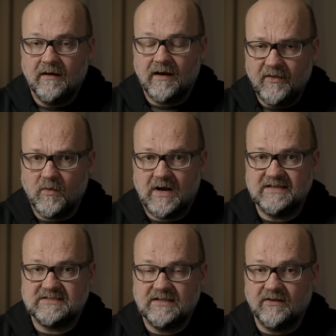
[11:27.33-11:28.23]

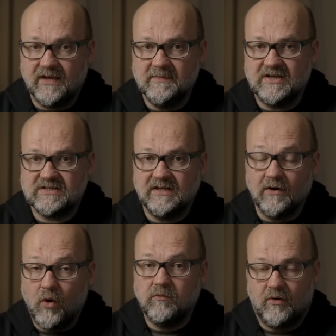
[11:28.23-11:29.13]
Otherwise, the image
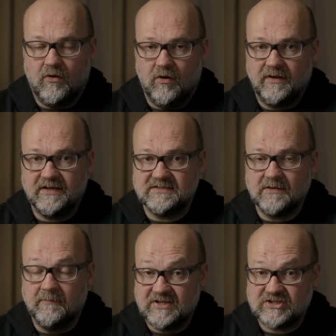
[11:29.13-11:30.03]
in overall is
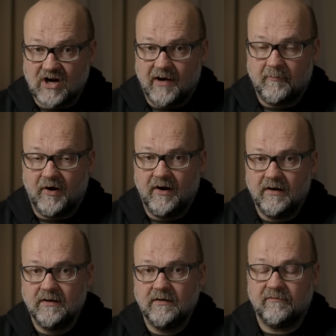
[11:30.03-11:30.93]
a bit
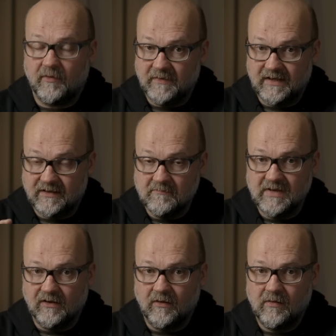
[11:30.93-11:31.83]
sharper from in the
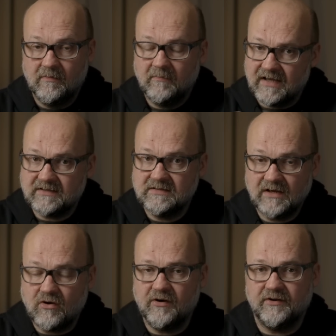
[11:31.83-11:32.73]
middle, but
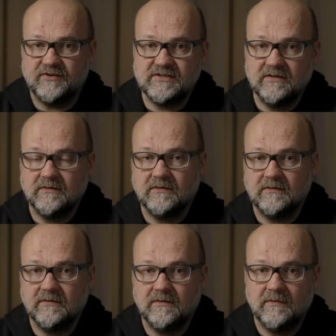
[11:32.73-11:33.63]
the corners
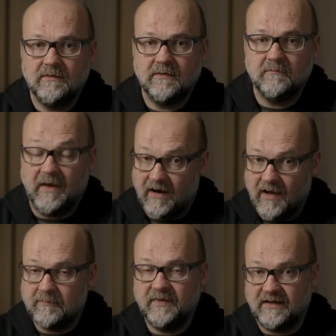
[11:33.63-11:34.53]
make
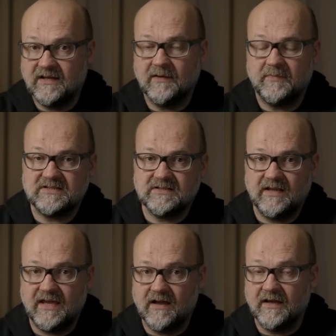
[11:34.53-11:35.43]
up that
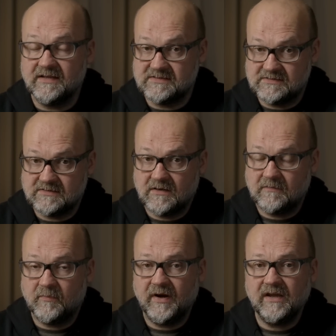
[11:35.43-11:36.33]
gigapixel AI is
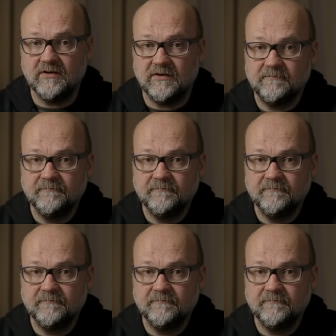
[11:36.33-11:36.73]
pretty good.